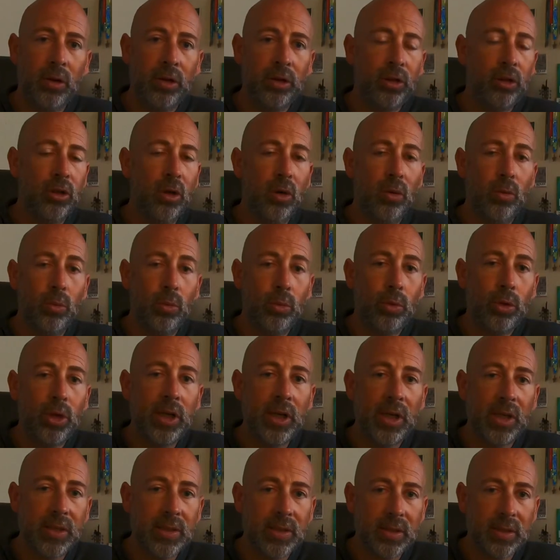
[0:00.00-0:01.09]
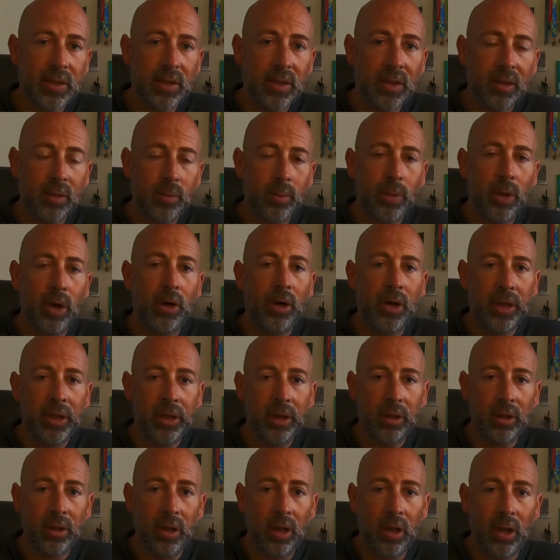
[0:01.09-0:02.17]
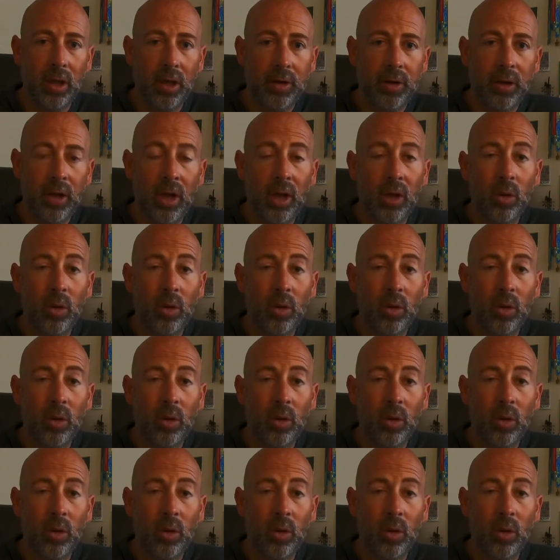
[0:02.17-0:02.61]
and you don't risk burning your lawn.